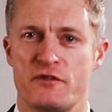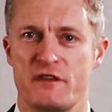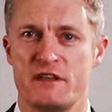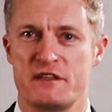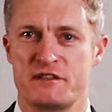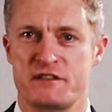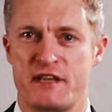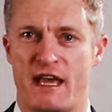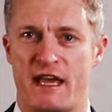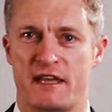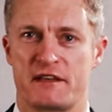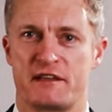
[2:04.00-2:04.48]
of
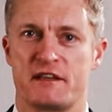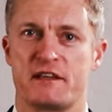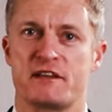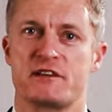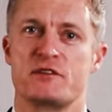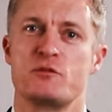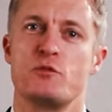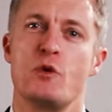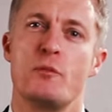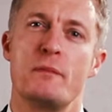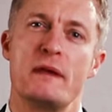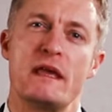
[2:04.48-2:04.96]
these
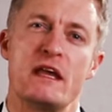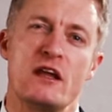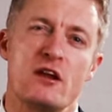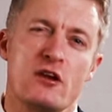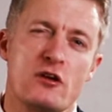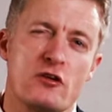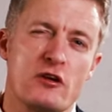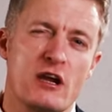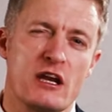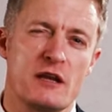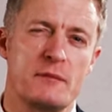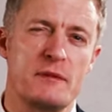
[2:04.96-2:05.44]
tactics will be
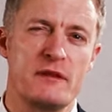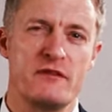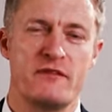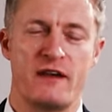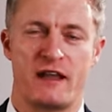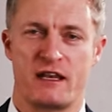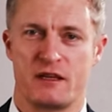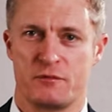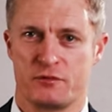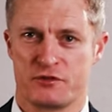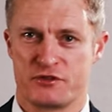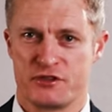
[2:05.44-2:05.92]
incredibly
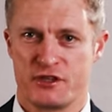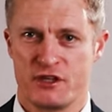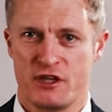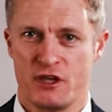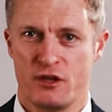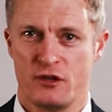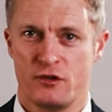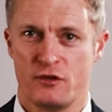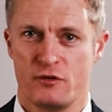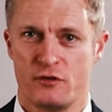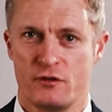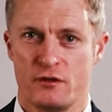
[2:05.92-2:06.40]
valuable to
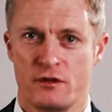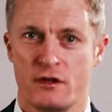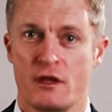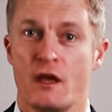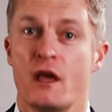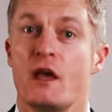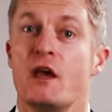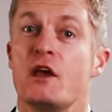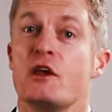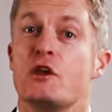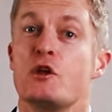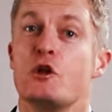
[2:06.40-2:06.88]
you.
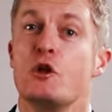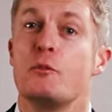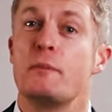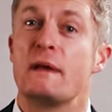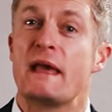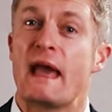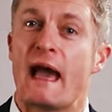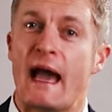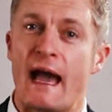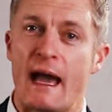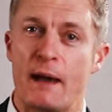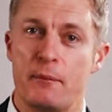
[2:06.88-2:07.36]
You'll
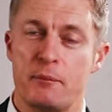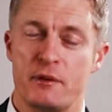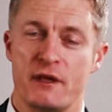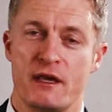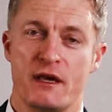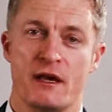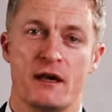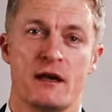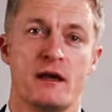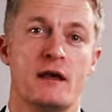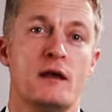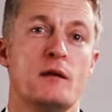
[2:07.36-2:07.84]
be
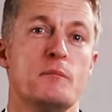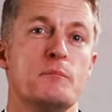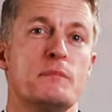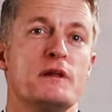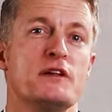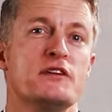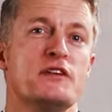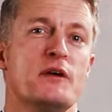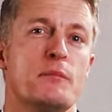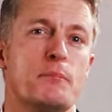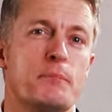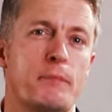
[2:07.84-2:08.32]
happier,
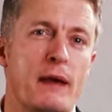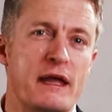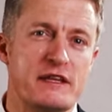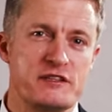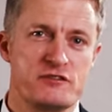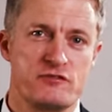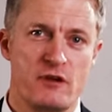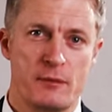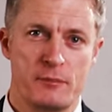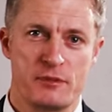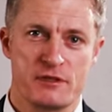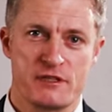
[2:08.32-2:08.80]
build a
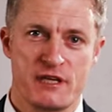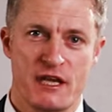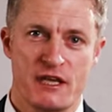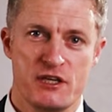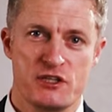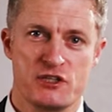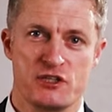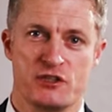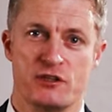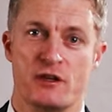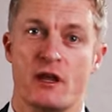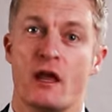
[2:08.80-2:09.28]
better
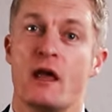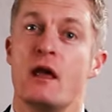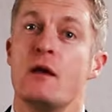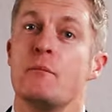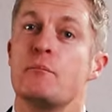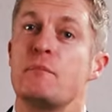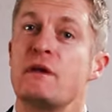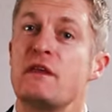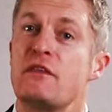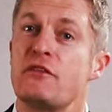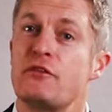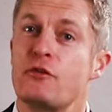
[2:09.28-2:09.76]
reputation,
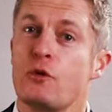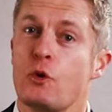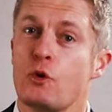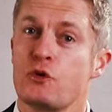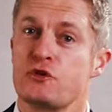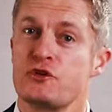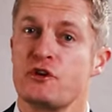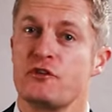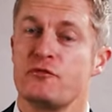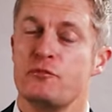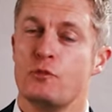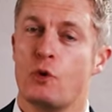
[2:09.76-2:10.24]
be
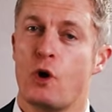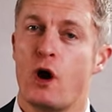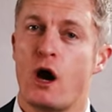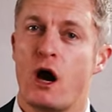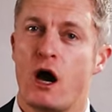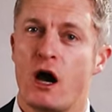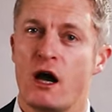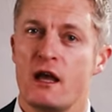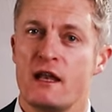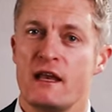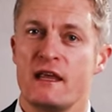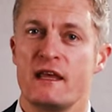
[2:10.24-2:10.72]
thought of more
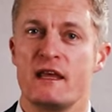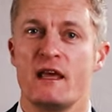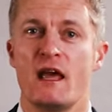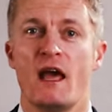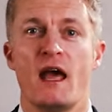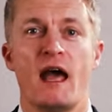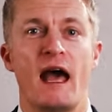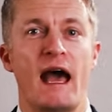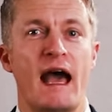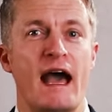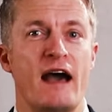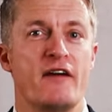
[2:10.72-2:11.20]
highly,
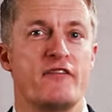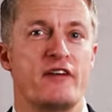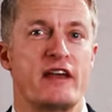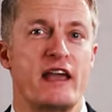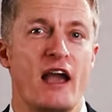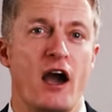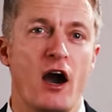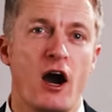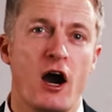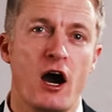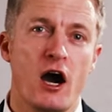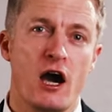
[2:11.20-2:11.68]
have a
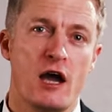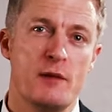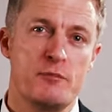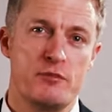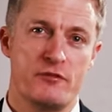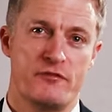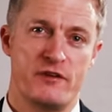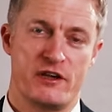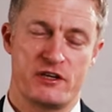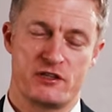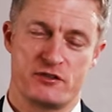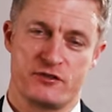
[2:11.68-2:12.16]
higher
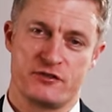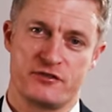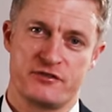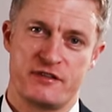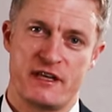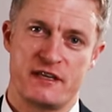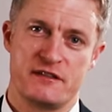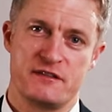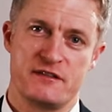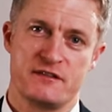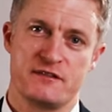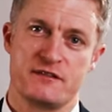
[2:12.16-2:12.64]
professional
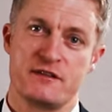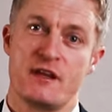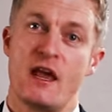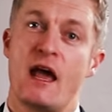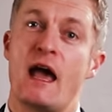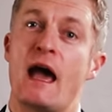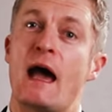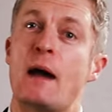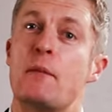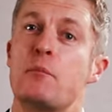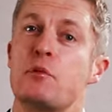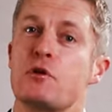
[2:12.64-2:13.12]
status,
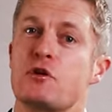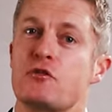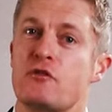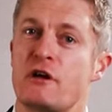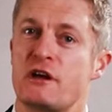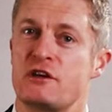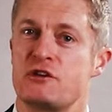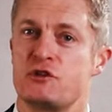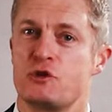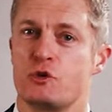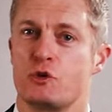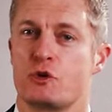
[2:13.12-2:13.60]
and
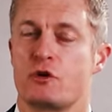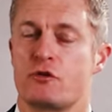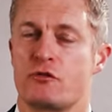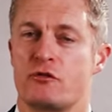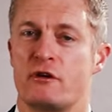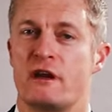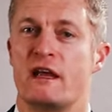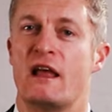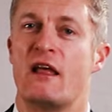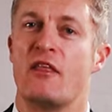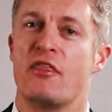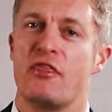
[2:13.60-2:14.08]
progress your
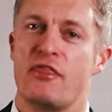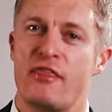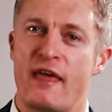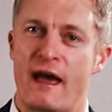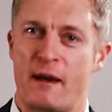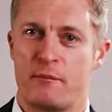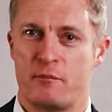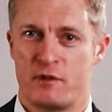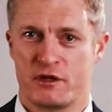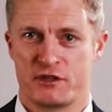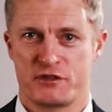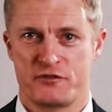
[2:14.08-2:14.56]
career
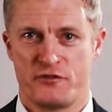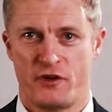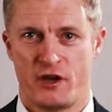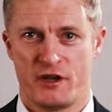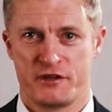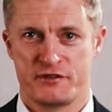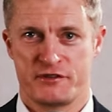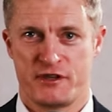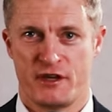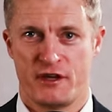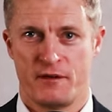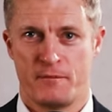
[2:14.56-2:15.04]
that much
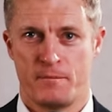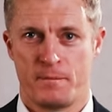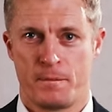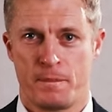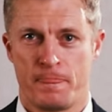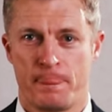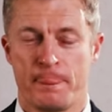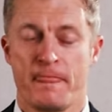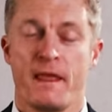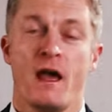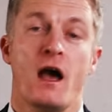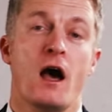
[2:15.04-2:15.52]
faster.
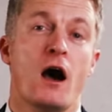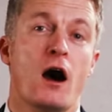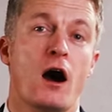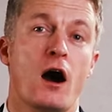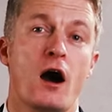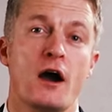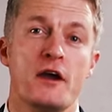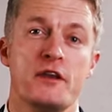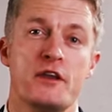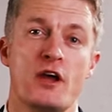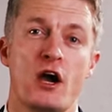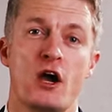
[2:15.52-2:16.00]

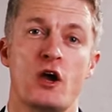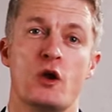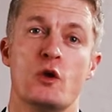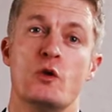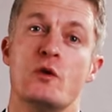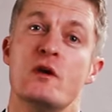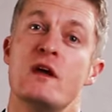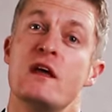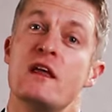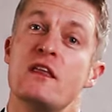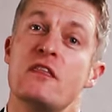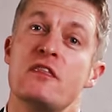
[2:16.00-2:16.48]
I know,
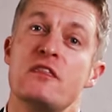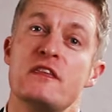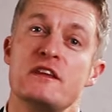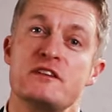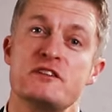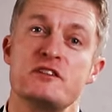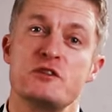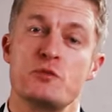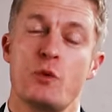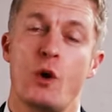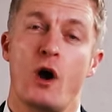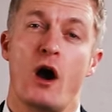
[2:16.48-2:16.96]

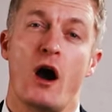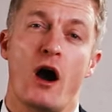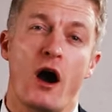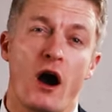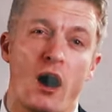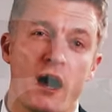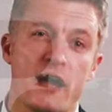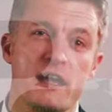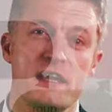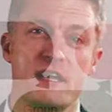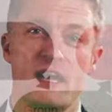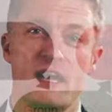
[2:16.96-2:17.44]
this is what I